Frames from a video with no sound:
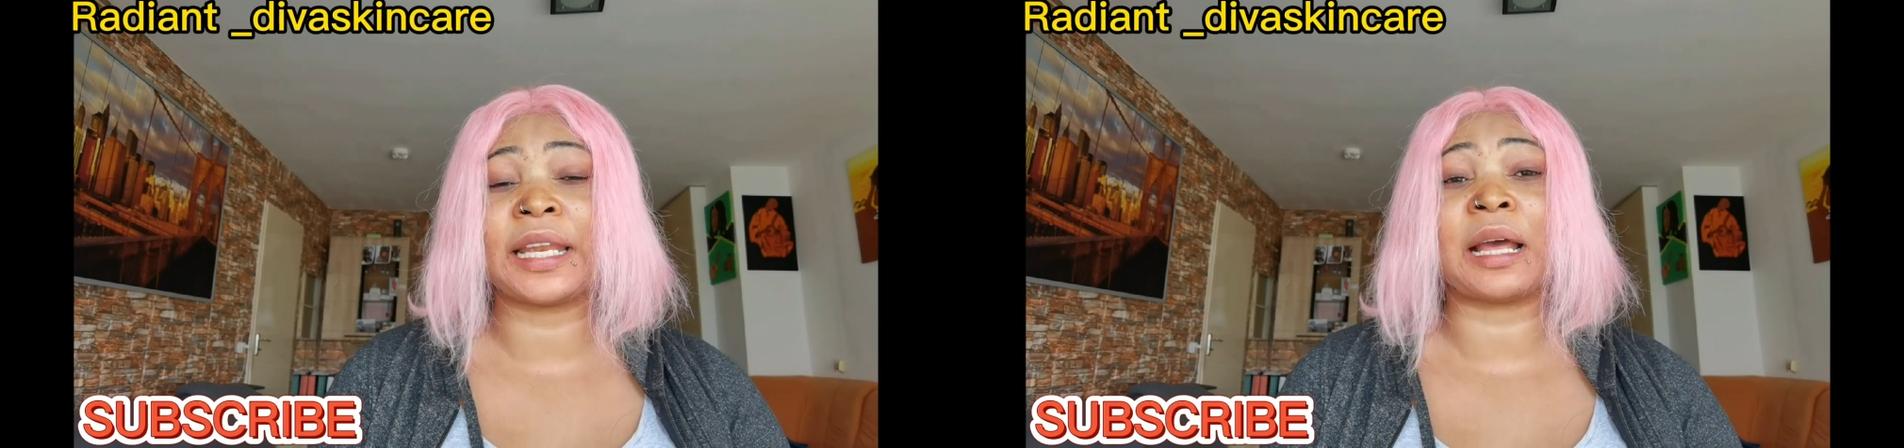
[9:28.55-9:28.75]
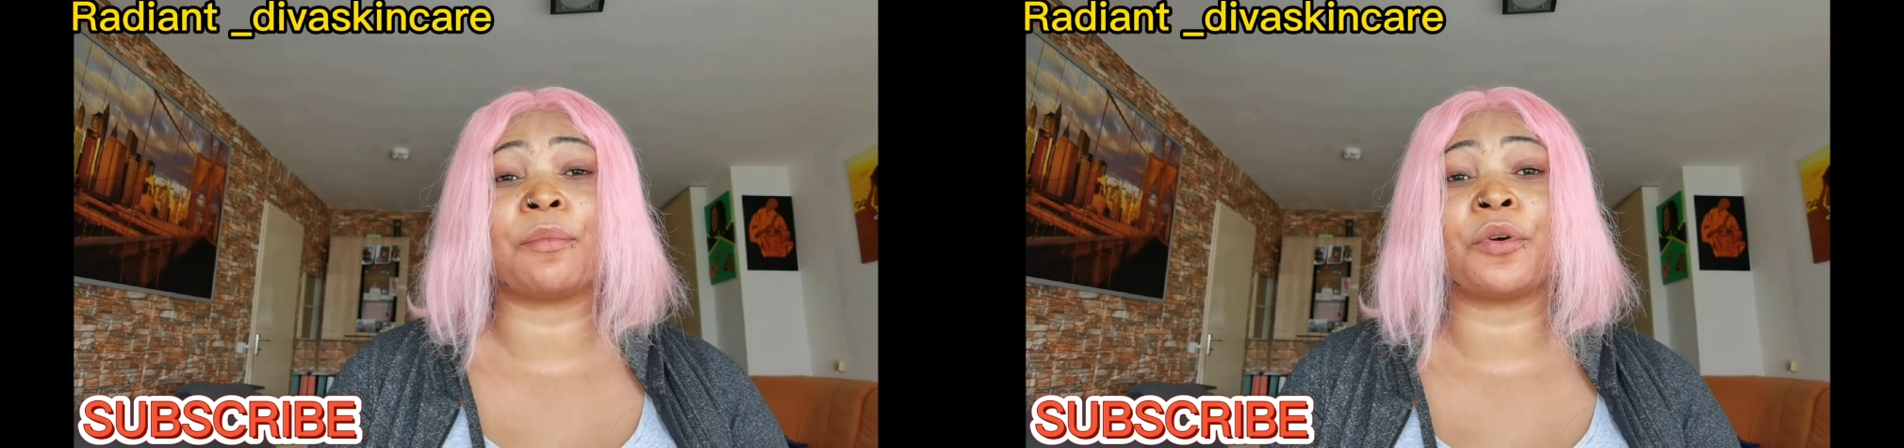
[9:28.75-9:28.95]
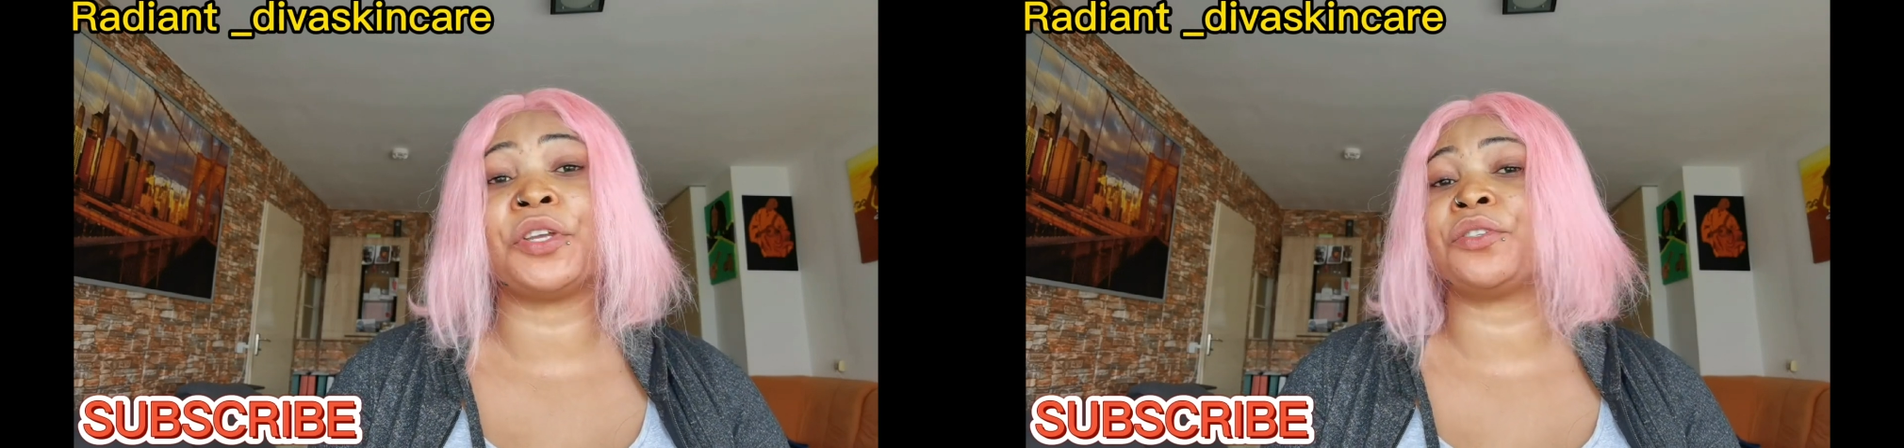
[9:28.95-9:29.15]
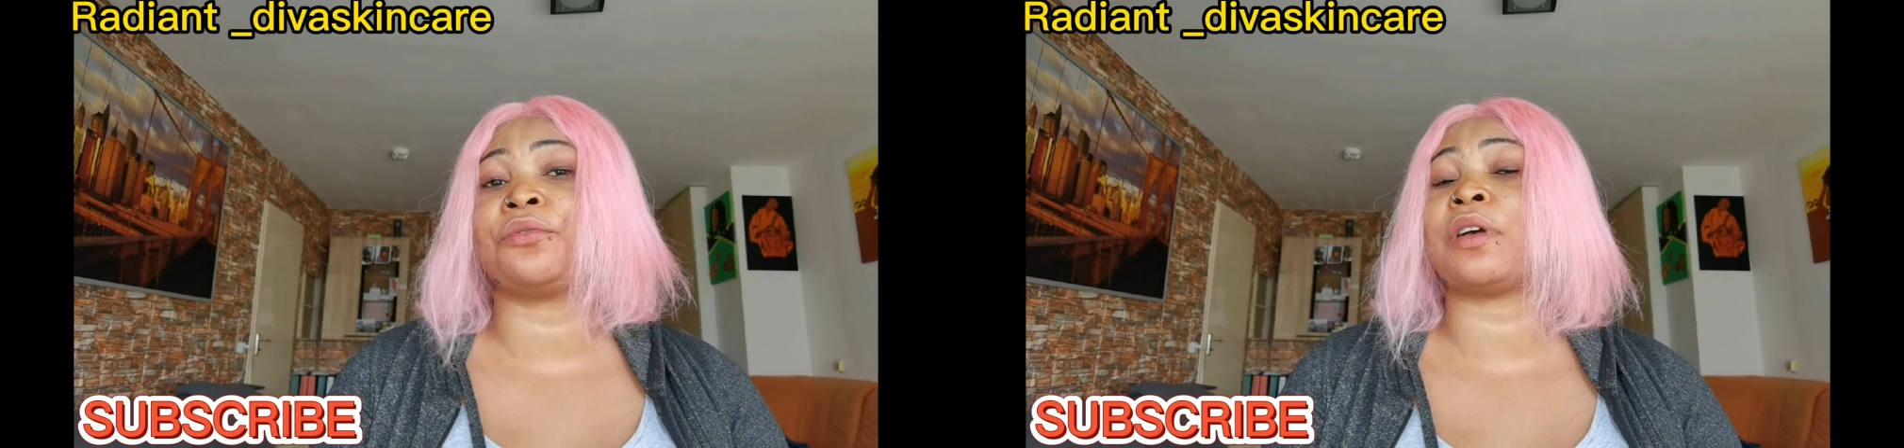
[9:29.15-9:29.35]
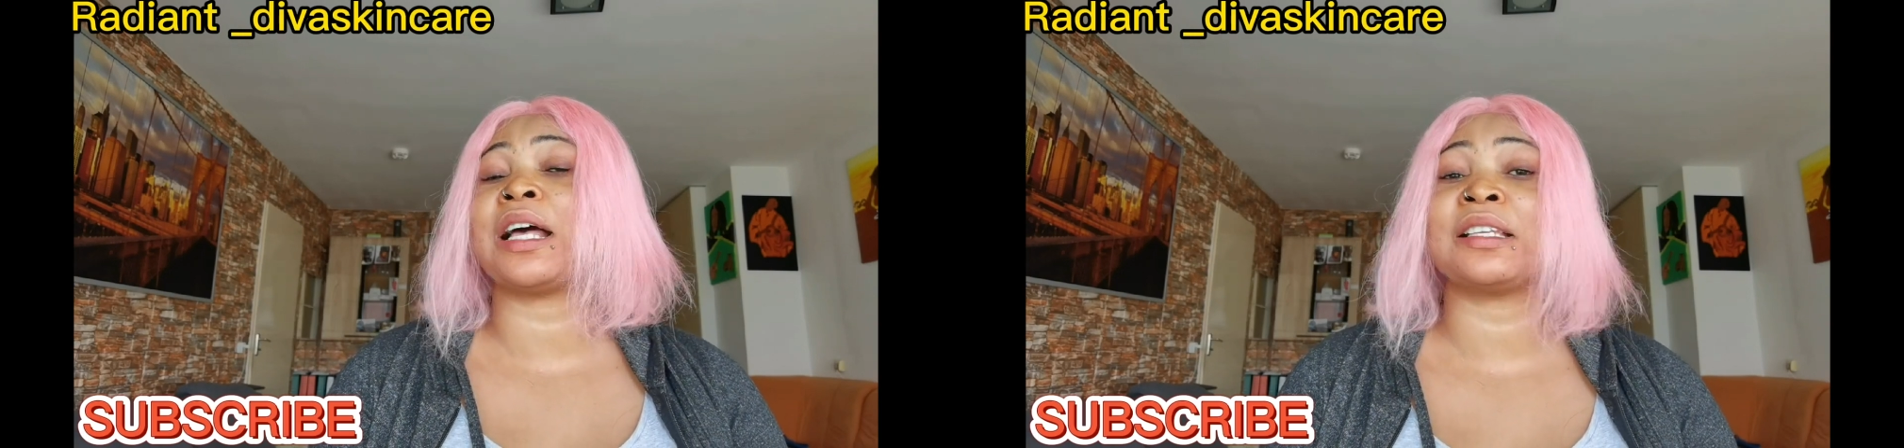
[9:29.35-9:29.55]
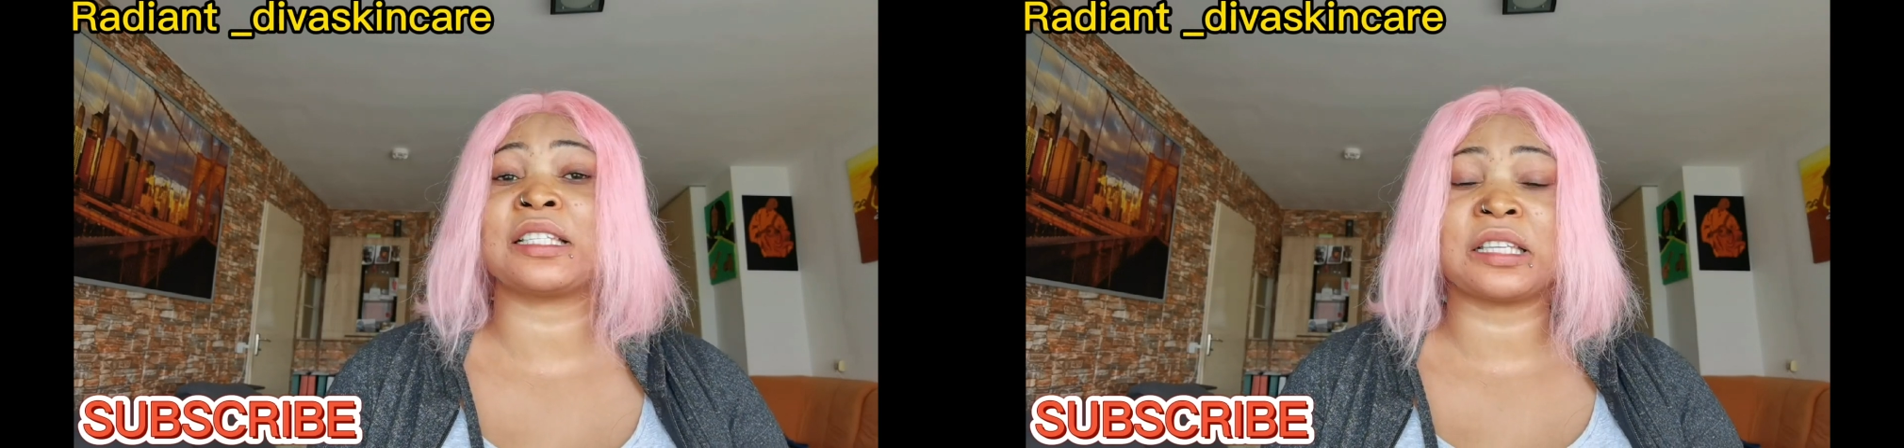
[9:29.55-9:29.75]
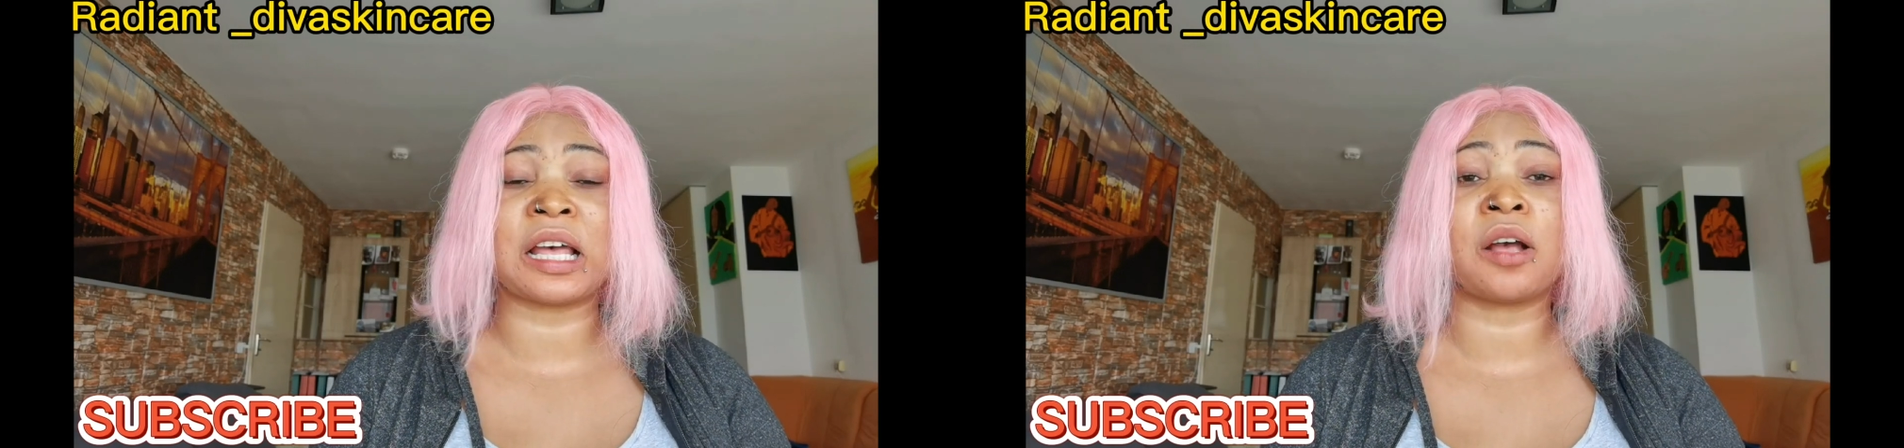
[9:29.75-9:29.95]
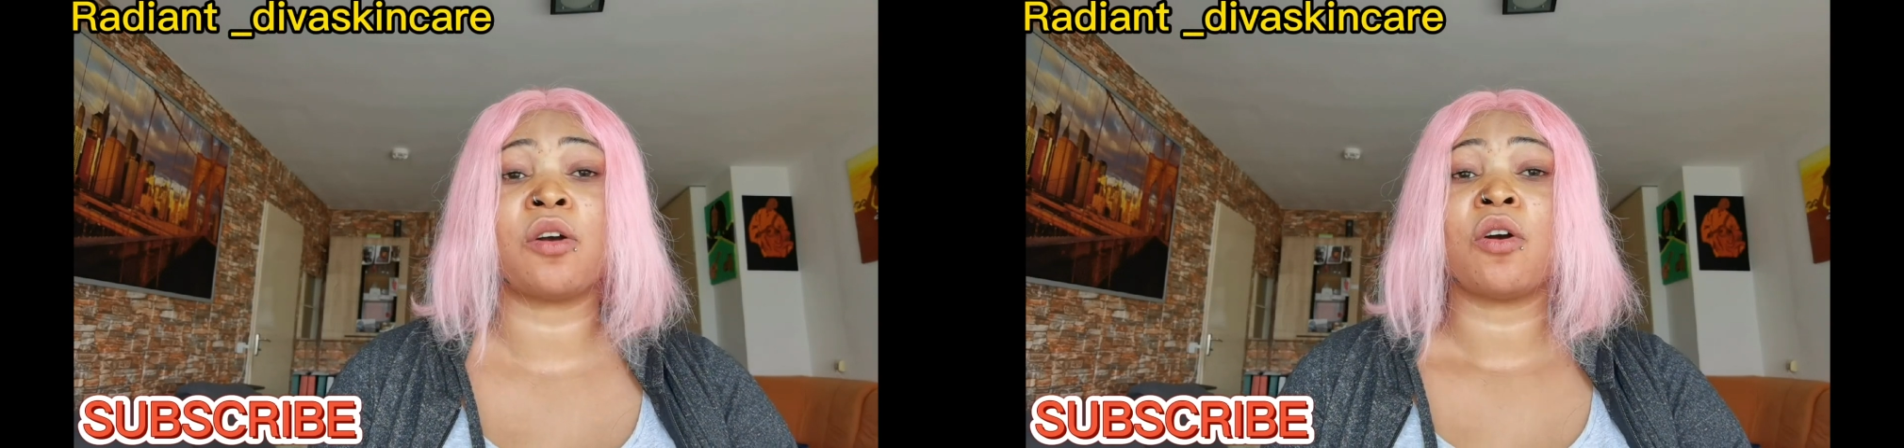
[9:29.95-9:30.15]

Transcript: and I'm going to answer